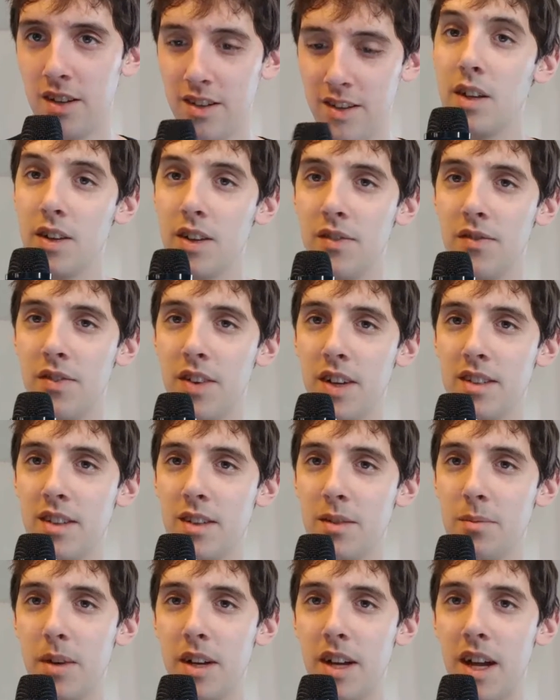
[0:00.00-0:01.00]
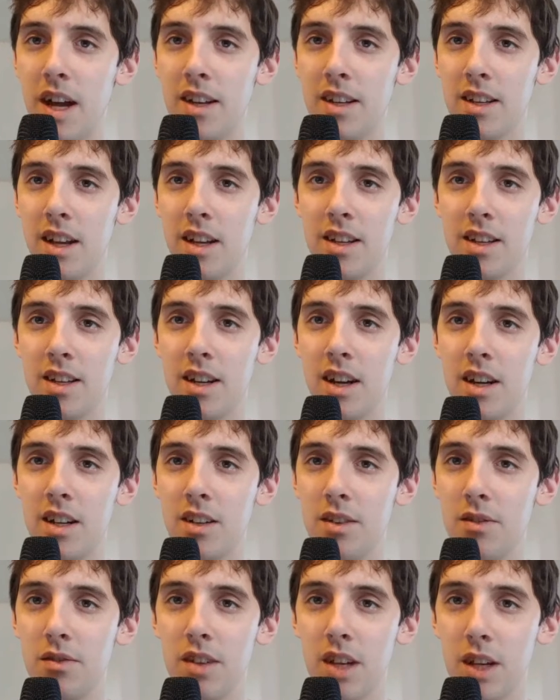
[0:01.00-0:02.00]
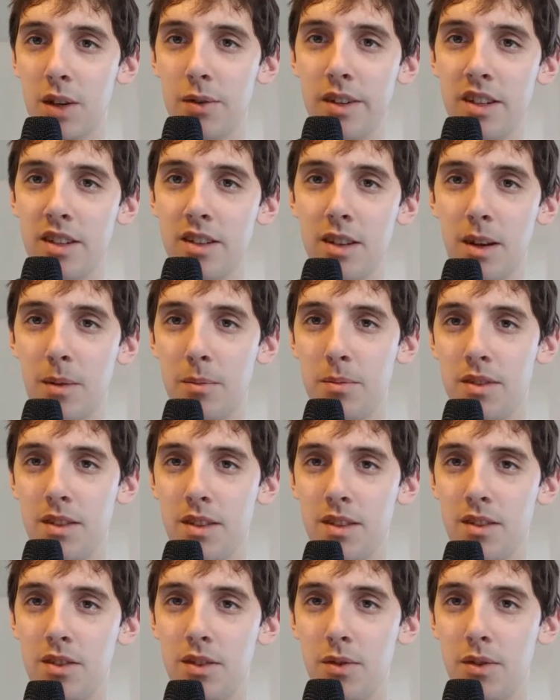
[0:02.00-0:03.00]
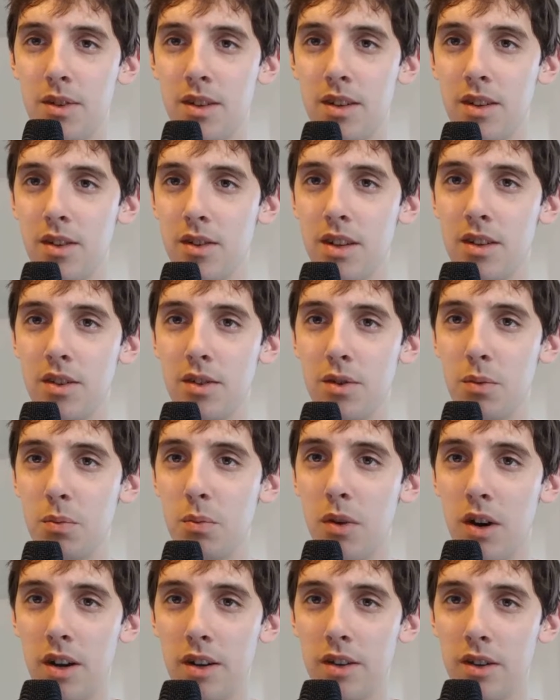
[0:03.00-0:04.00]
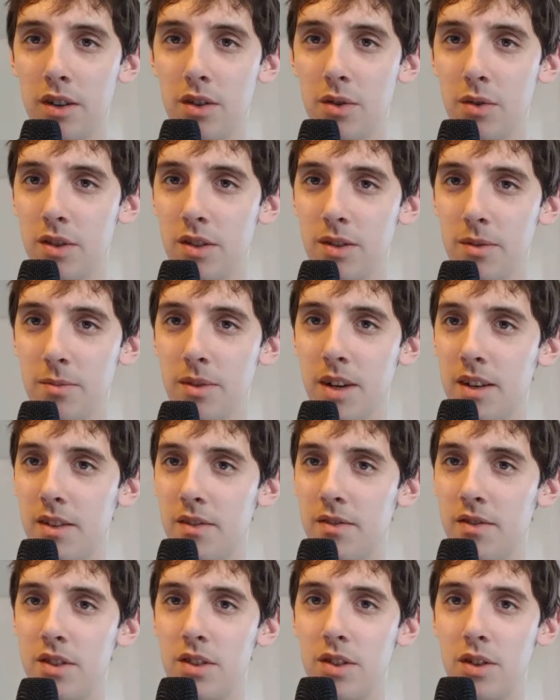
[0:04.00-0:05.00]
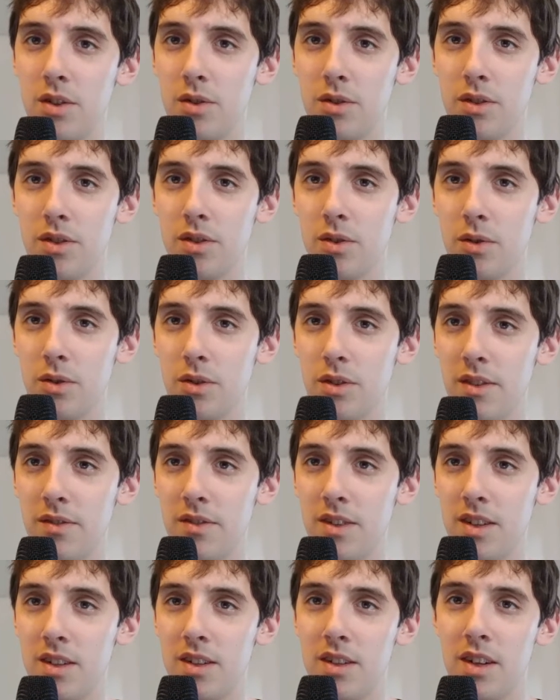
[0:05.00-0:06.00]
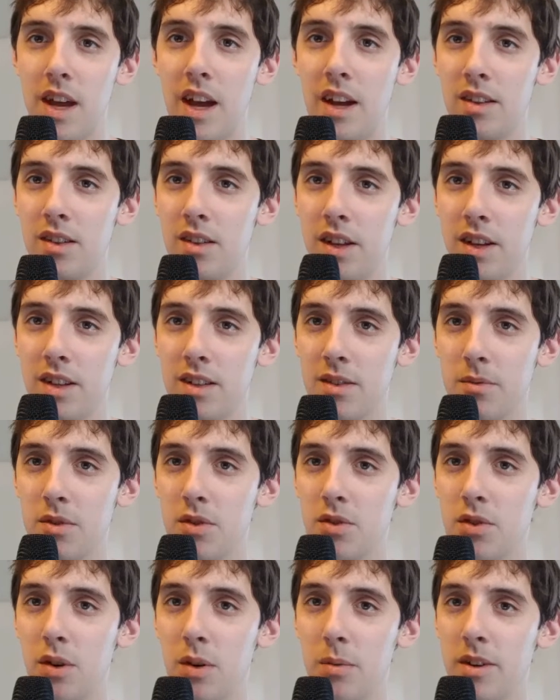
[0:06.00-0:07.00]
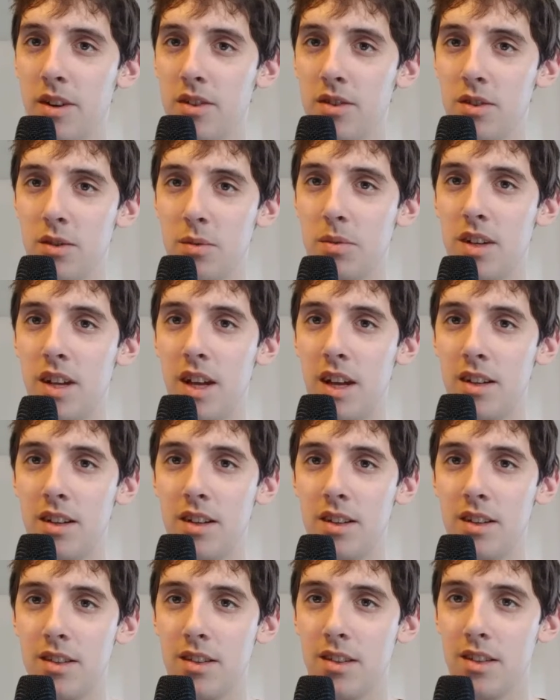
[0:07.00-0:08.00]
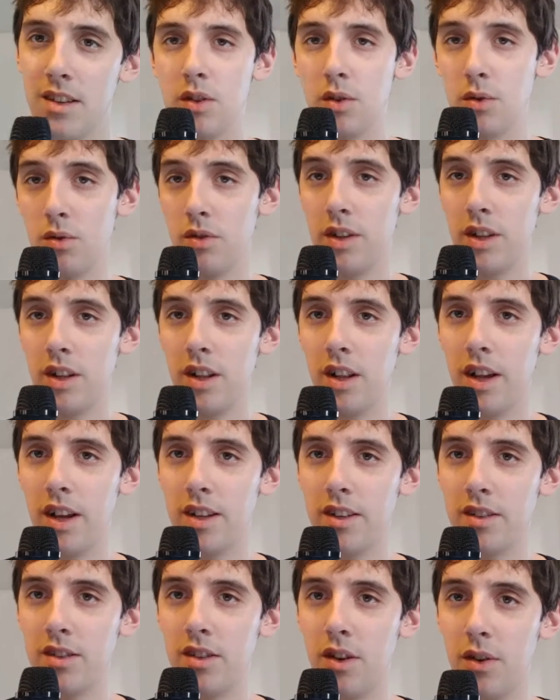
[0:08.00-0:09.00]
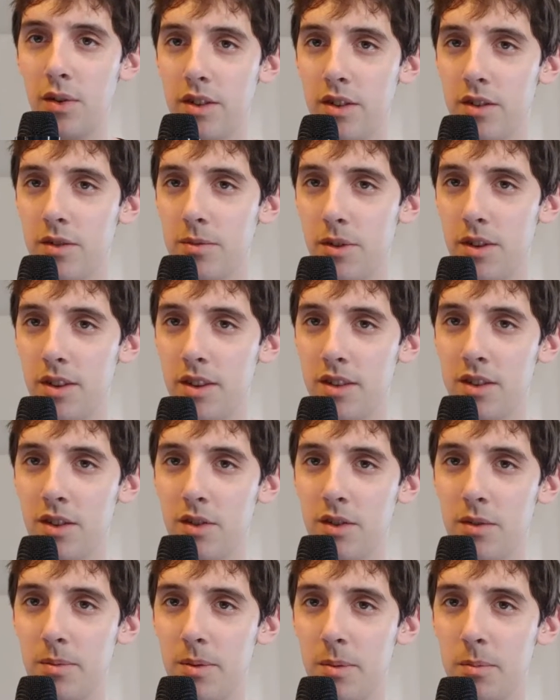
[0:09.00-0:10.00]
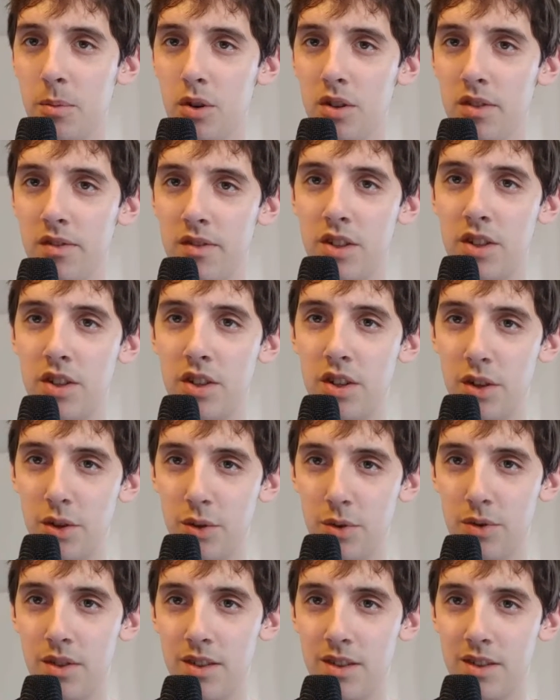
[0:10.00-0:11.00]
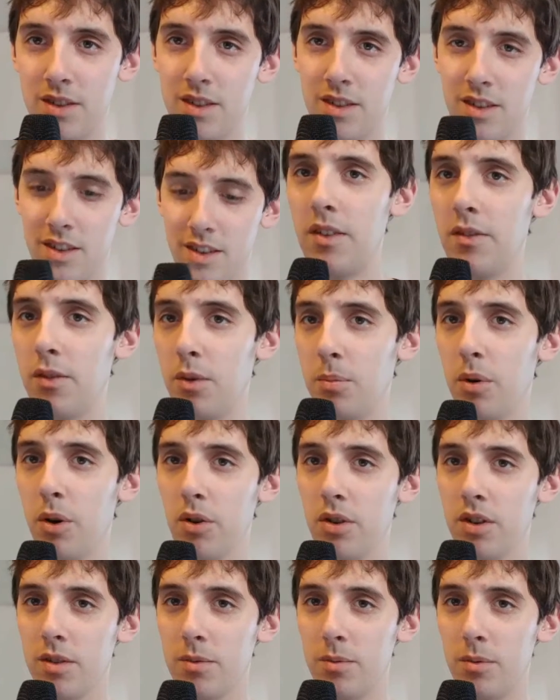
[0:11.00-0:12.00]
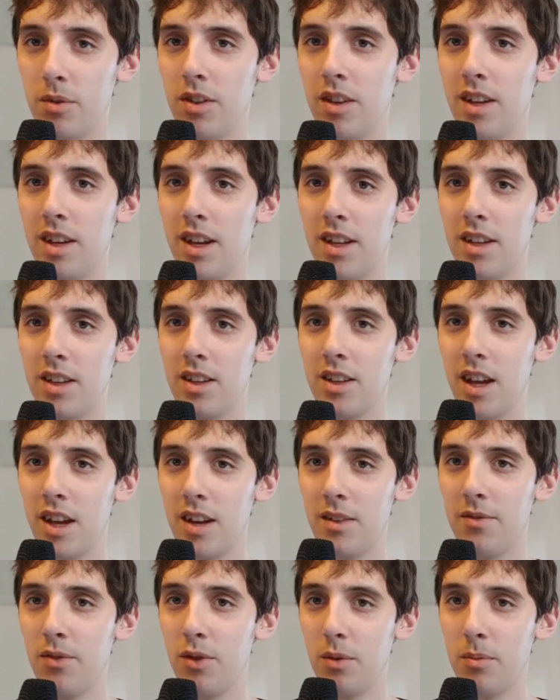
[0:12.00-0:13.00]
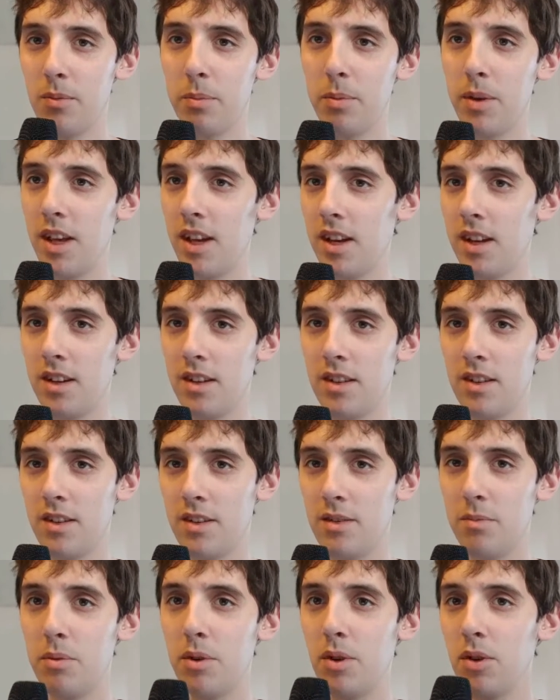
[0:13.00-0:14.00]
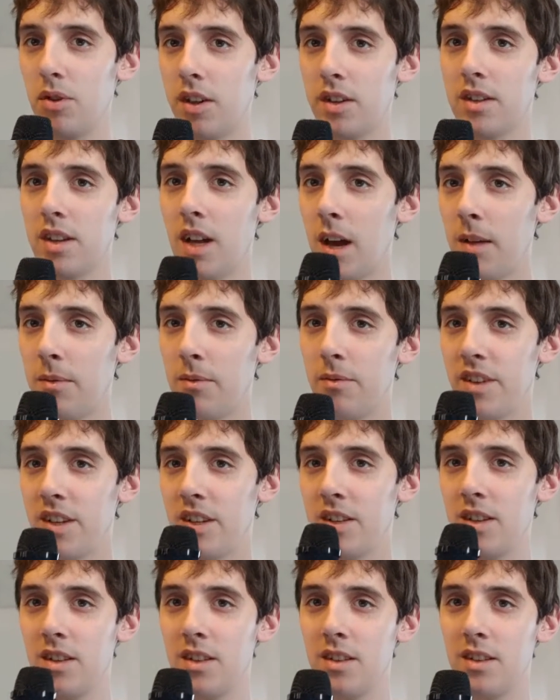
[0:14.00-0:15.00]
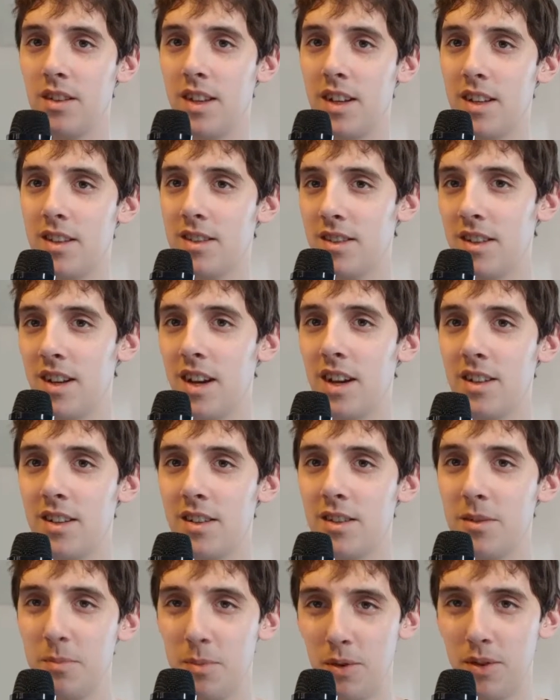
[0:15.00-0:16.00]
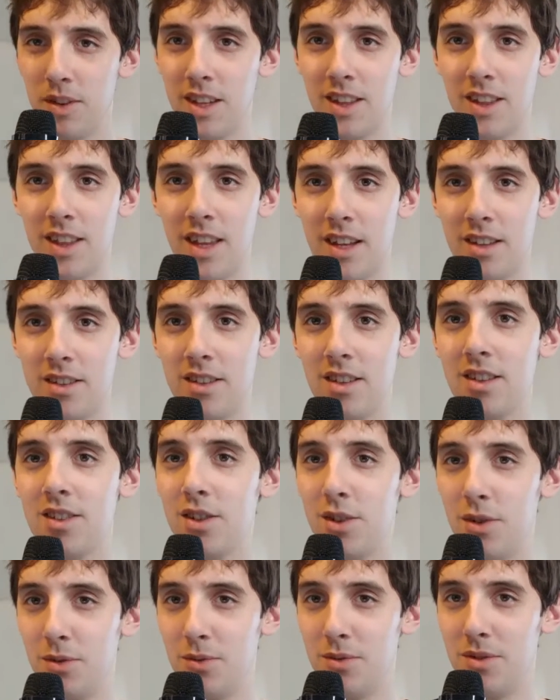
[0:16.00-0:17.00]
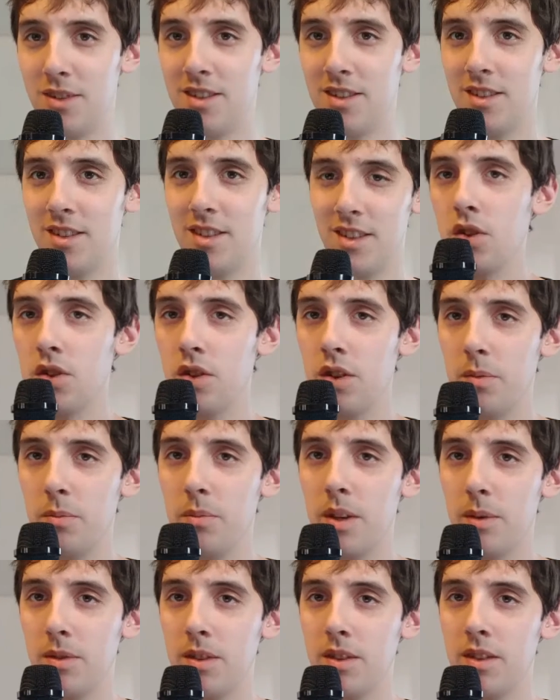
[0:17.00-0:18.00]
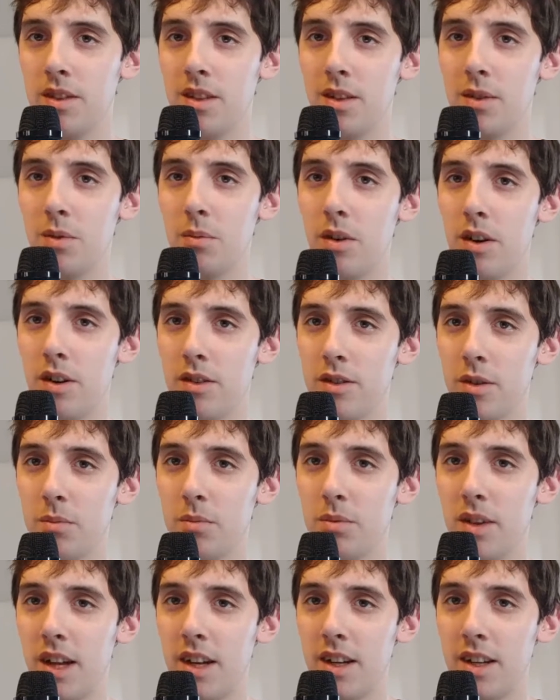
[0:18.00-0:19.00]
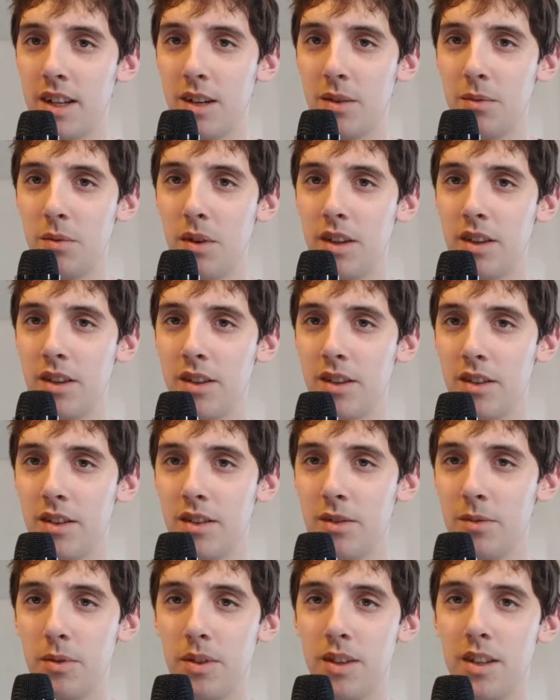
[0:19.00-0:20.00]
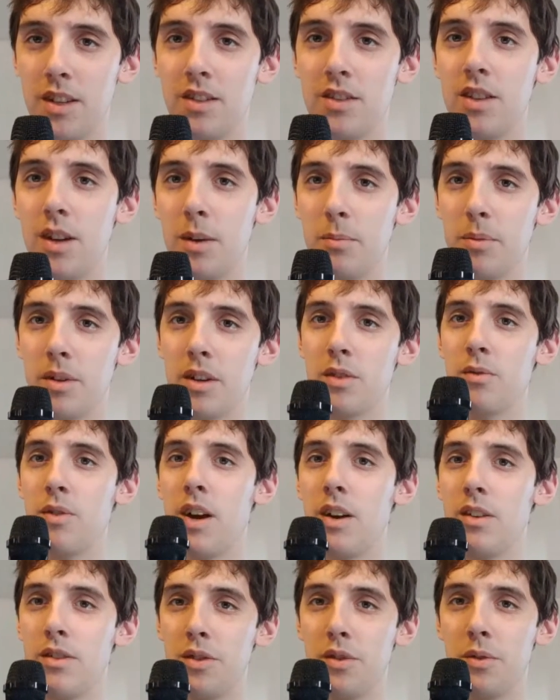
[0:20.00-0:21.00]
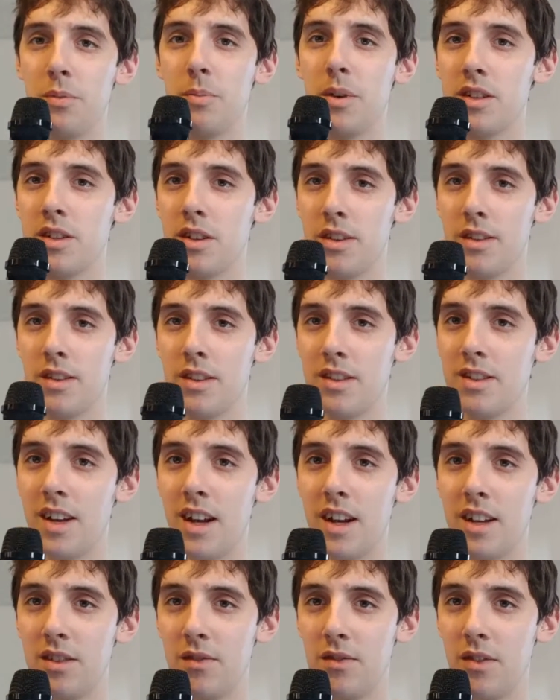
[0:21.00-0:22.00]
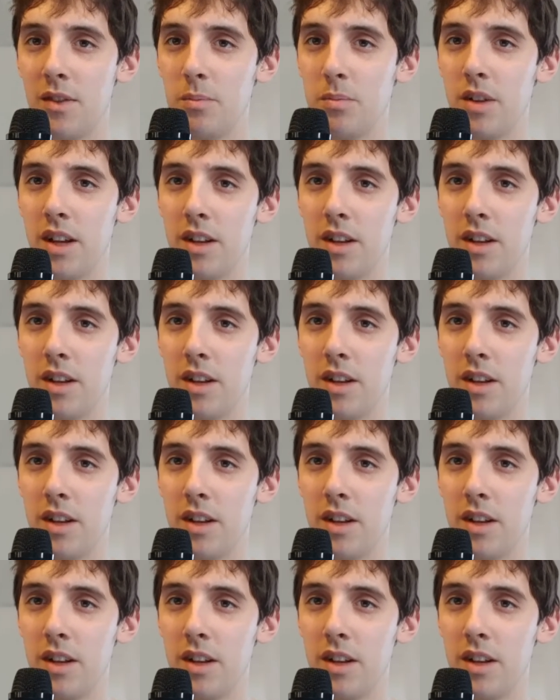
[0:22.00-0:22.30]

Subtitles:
You can fix this by adding any kind of liquidy substance to it. You can do water or some kind of juice, or even add like some strawberries or bananas. Too little ice, though, and your smoothie is going to be more of a juice. If you pour a smoothie and it can't form a peak and it doesn't build on top of each other, that's not a smoothie, that's a juice. You should be able to see while you're blending it whether the smoothie is jumping around too much on the sides of the